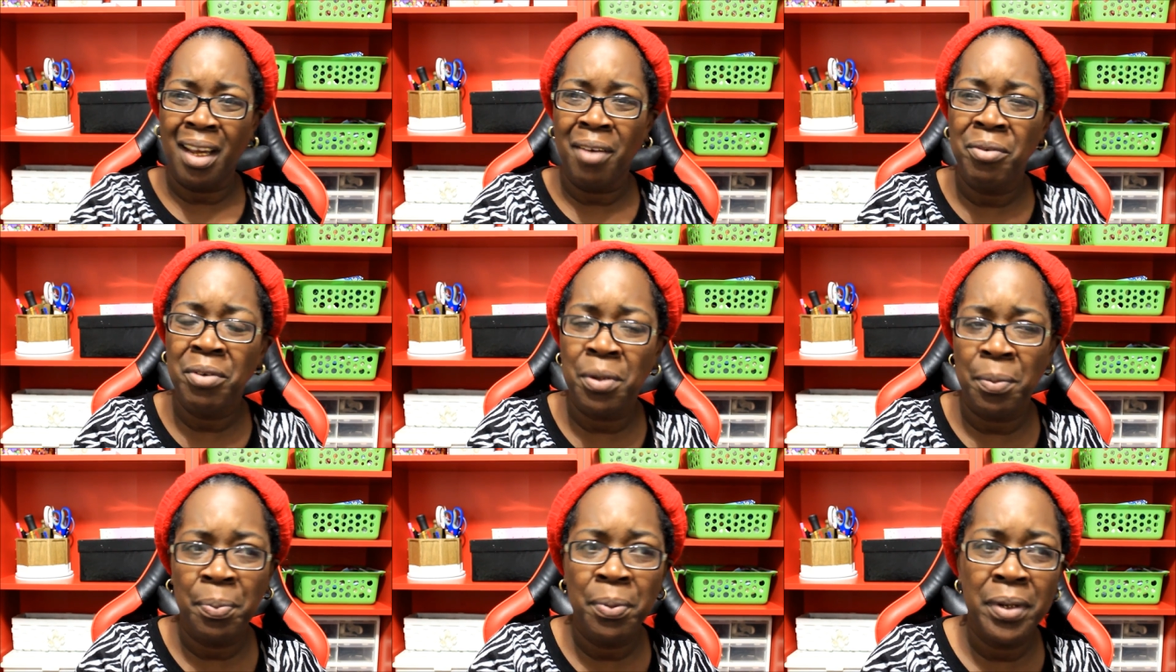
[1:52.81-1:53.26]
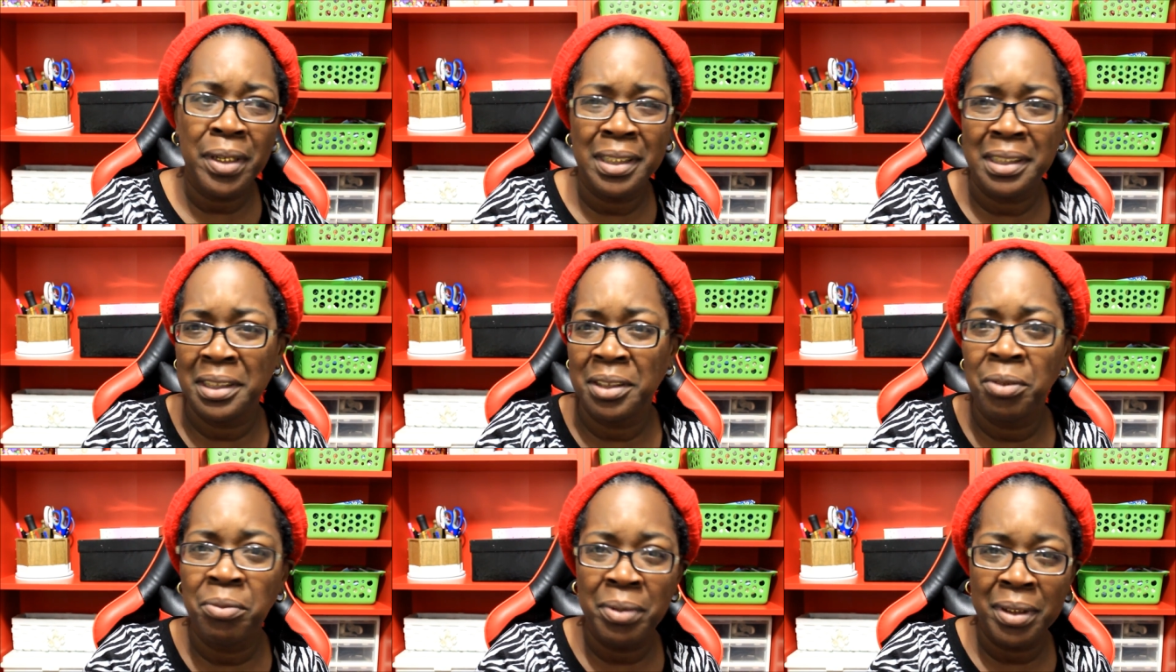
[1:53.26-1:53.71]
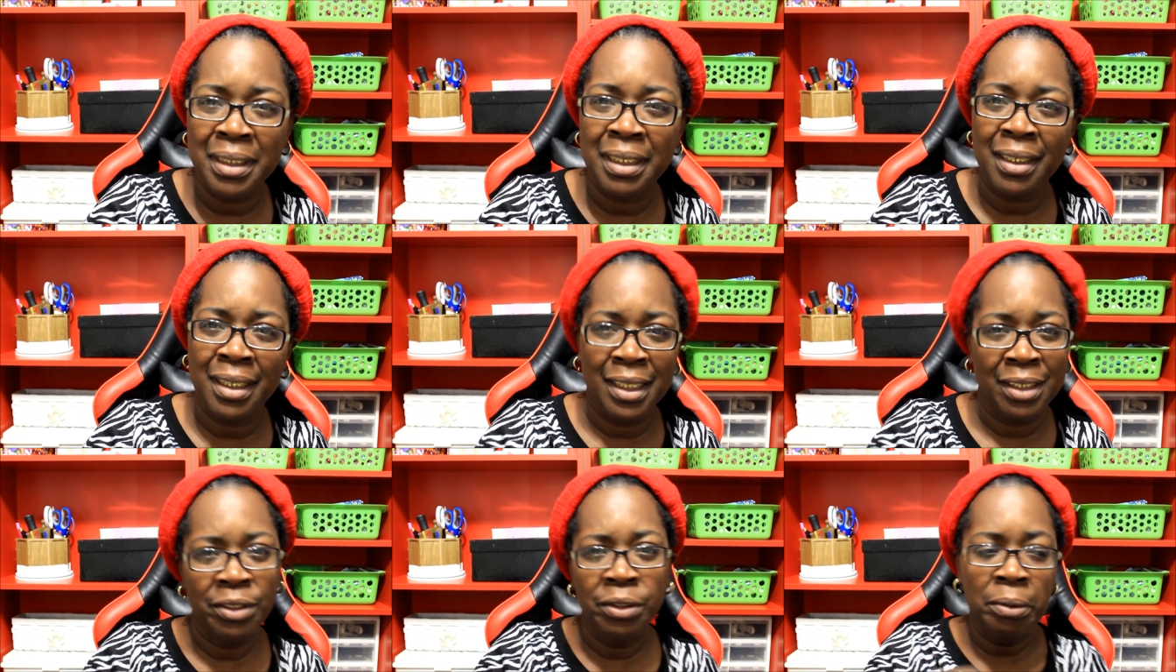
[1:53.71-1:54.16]
I would have put it somewhere
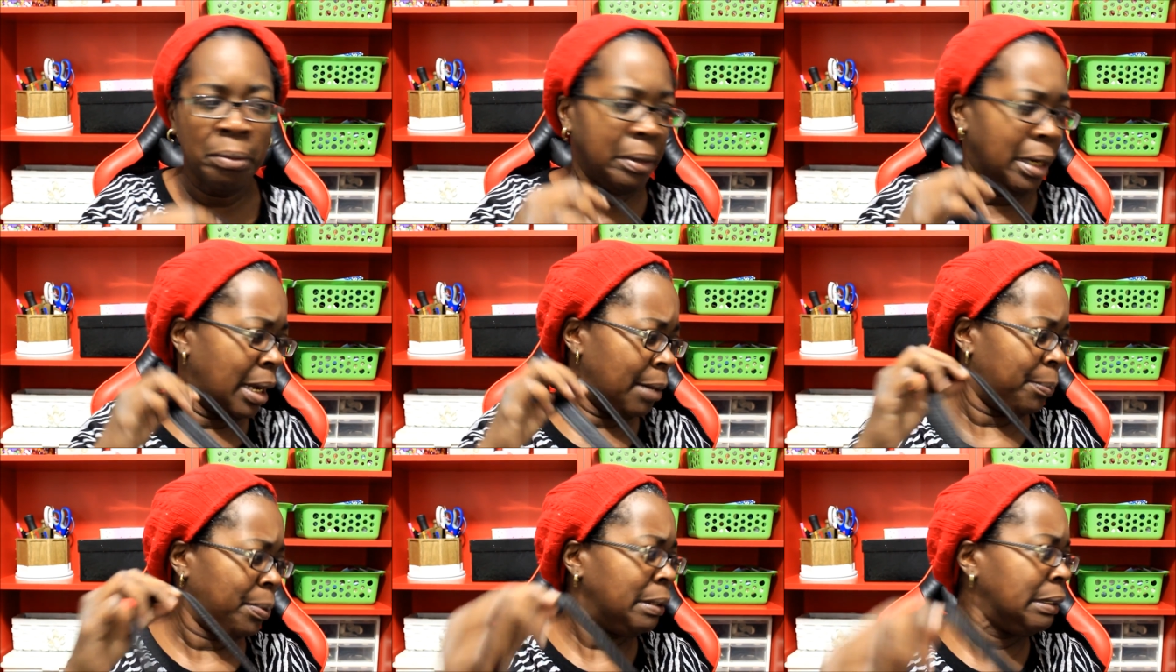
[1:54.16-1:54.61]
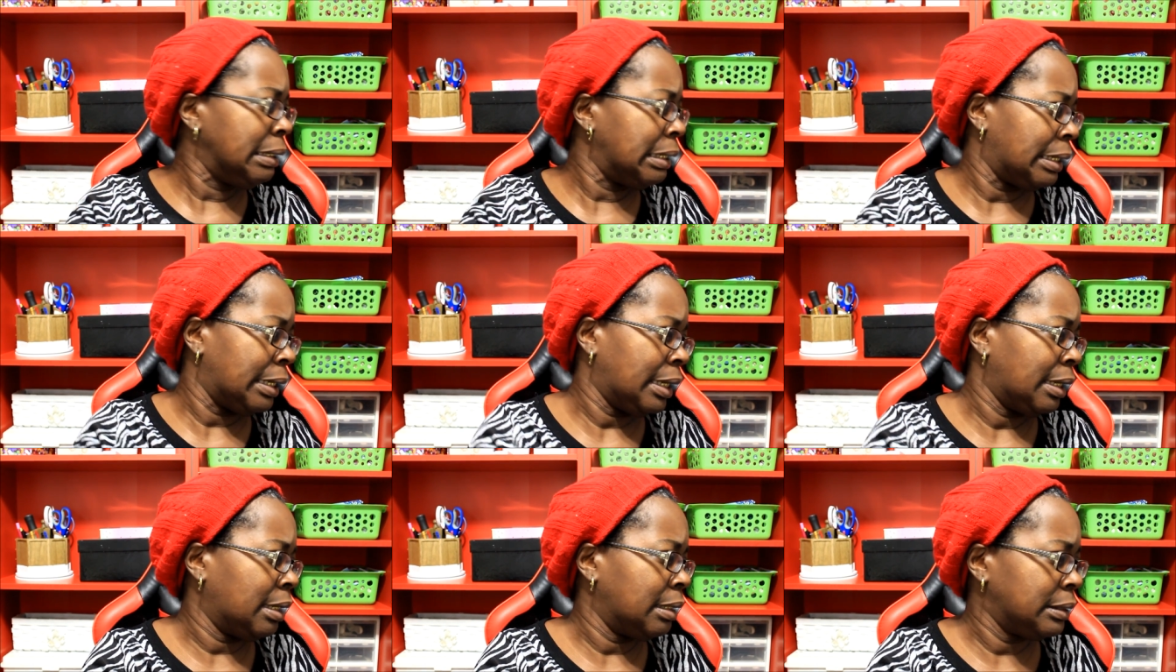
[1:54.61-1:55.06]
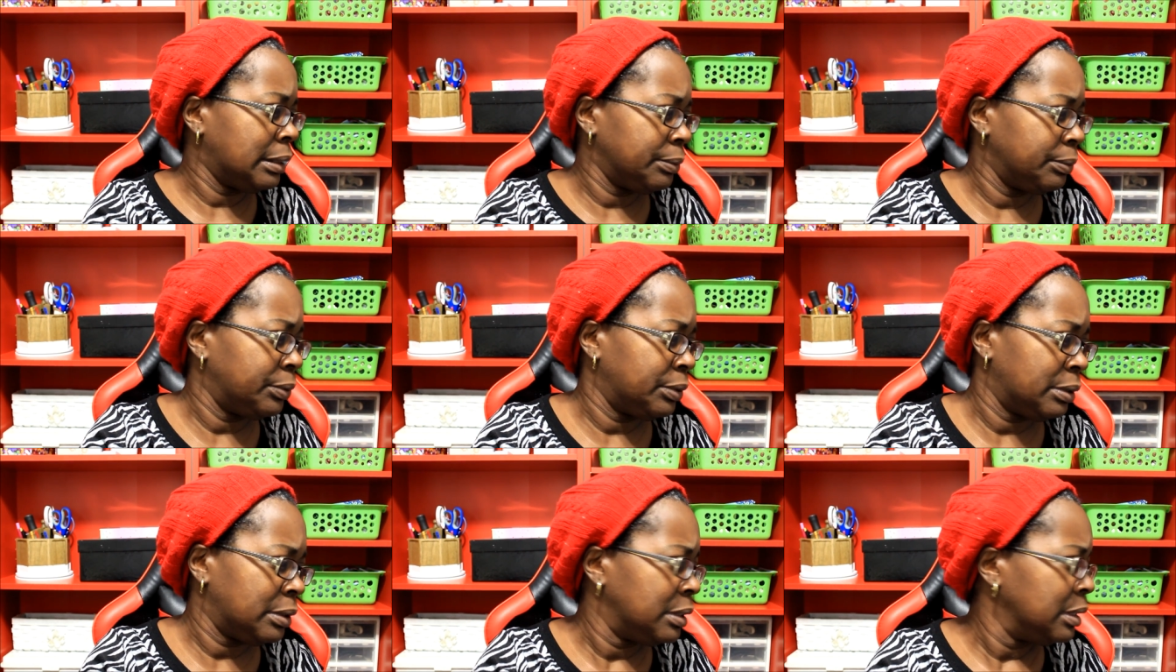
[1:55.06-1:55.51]
that I know where I put it in because
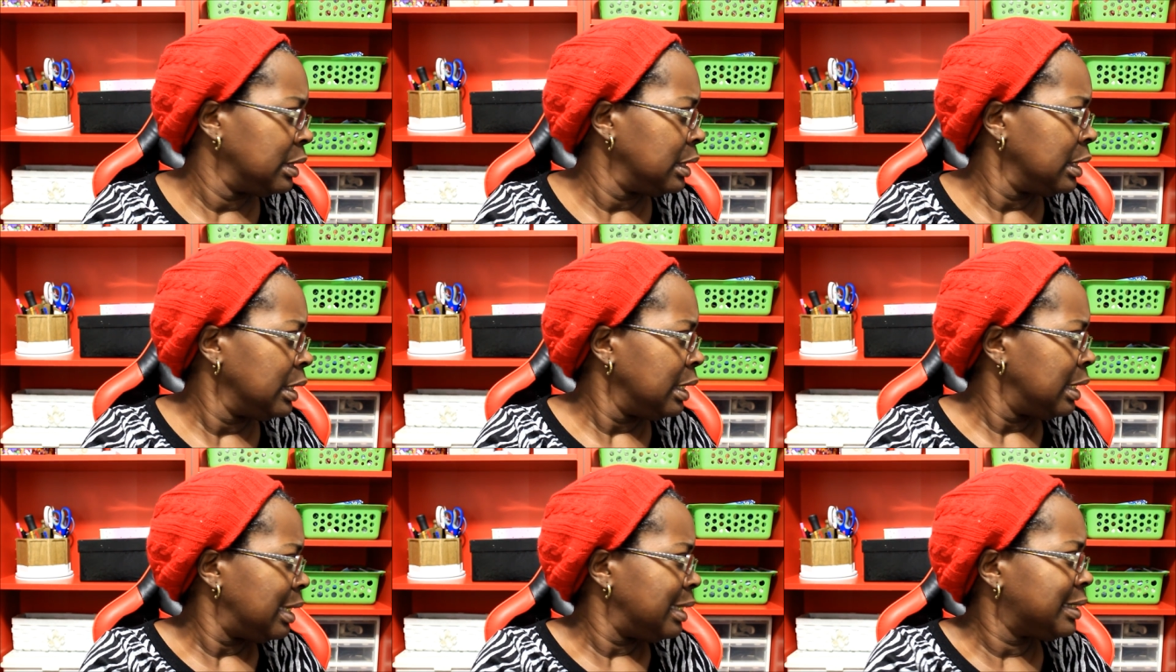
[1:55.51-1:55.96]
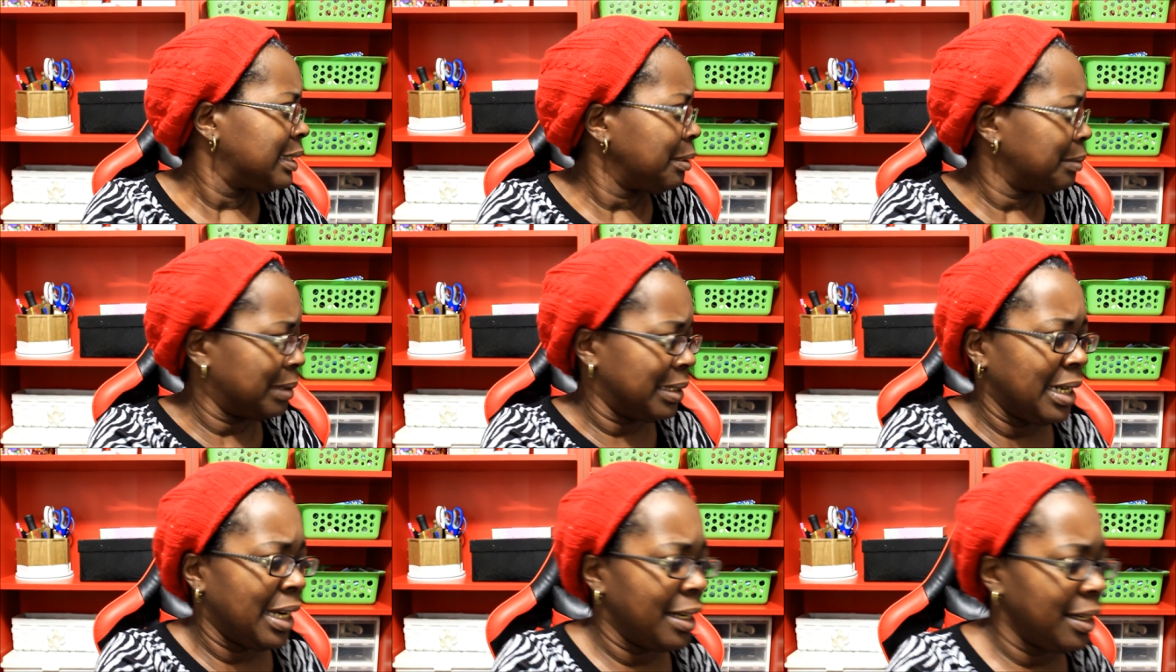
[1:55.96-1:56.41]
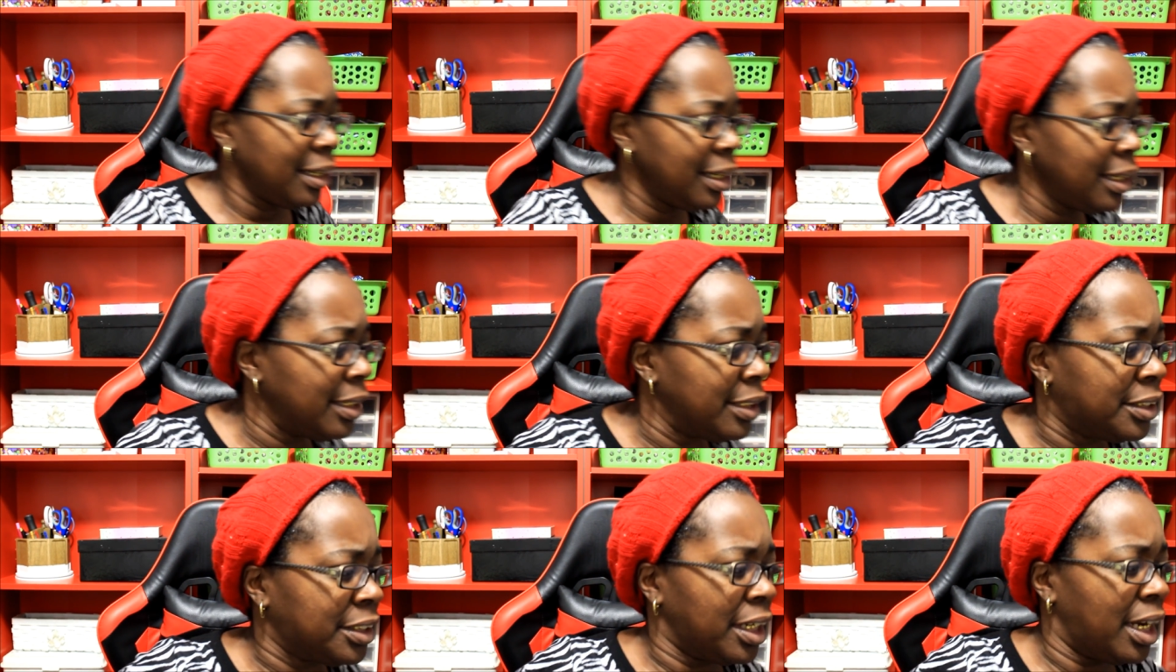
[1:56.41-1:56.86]
it was it's something I
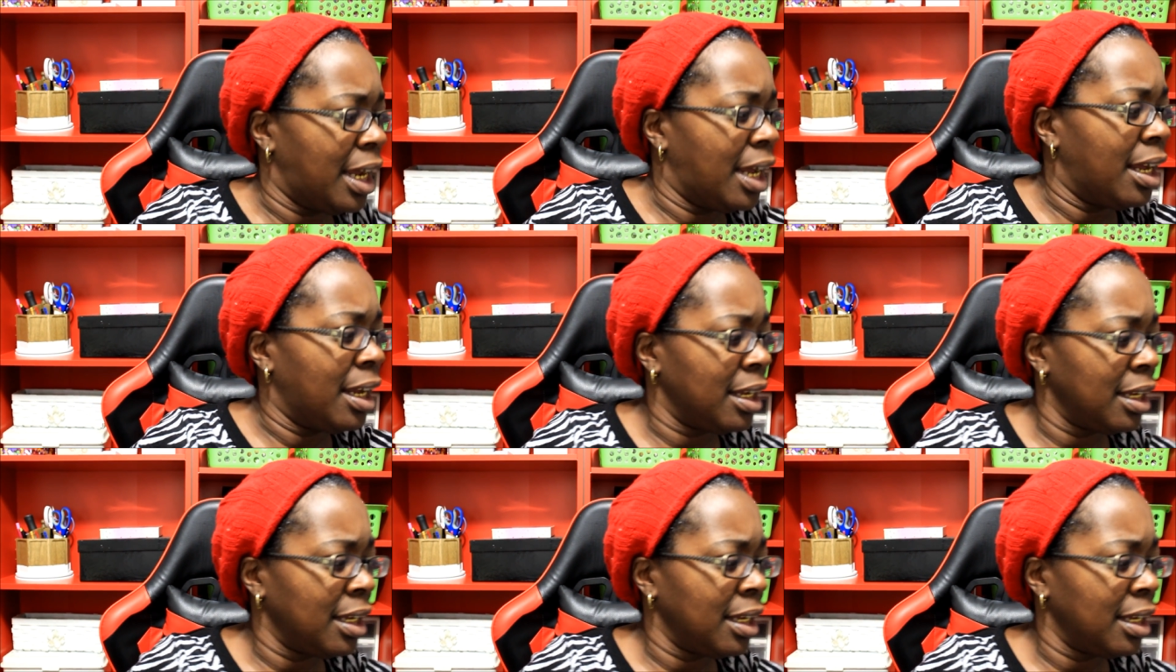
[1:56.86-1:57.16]
need, child.